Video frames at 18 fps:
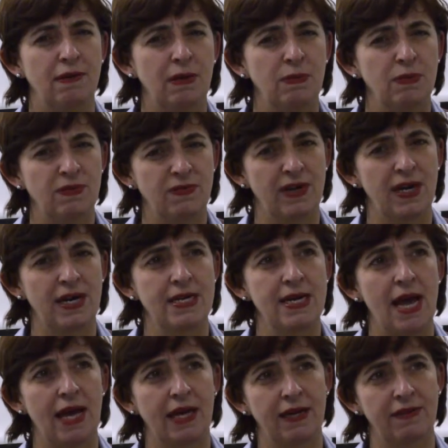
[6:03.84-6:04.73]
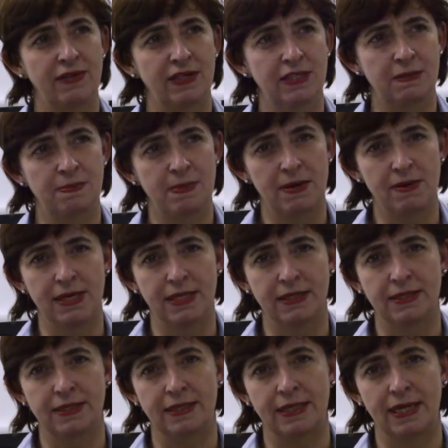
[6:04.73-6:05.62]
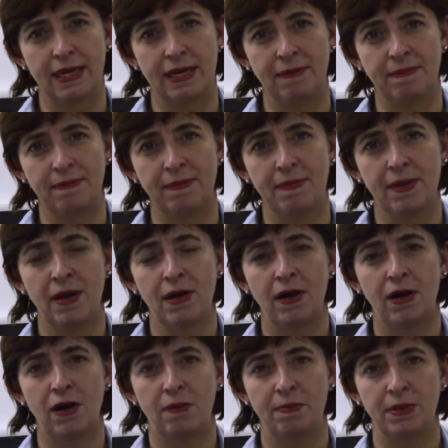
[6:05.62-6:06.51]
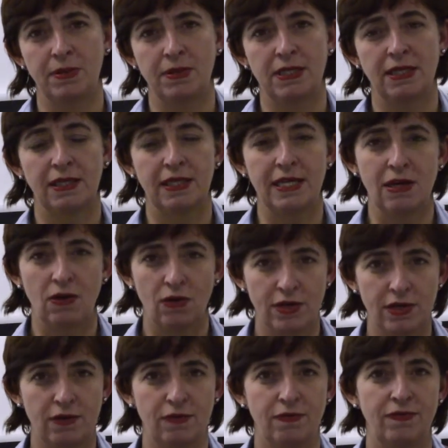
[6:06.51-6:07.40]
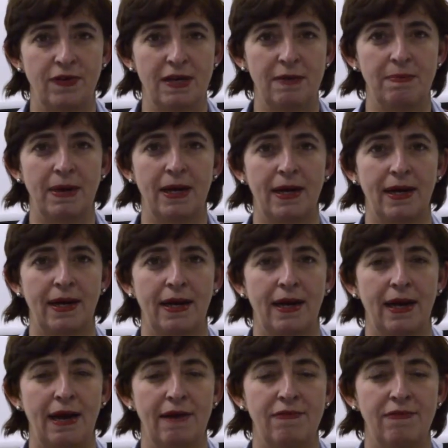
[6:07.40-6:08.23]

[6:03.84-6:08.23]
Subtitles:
a very negative experience up until the audio feedback.